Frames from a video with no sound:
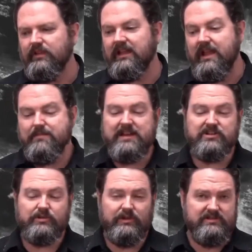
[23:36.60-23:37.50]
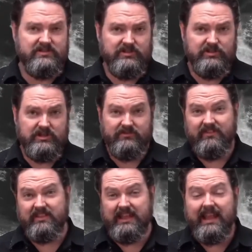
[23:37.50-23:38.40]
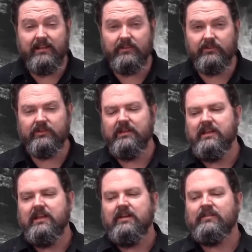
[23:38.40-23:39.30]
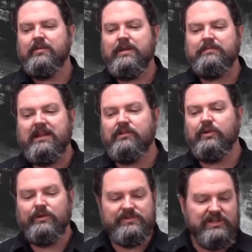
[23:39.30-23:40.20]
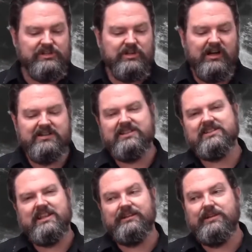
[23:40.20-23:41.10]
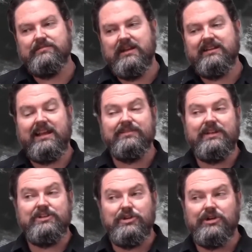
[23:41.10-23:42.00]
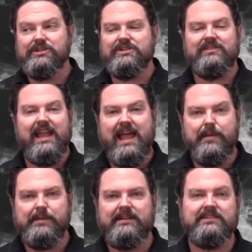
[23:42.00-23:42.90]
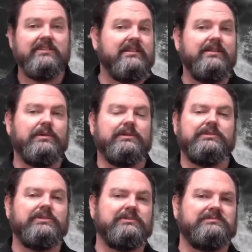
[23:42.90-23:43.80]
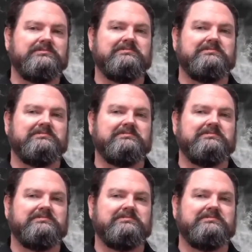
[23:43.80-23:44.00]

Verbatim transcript: I imagine Cronus is in charge of nothing else, right? They made Cronus in charge of the sun and kind of in charge of the happiness of the heroes.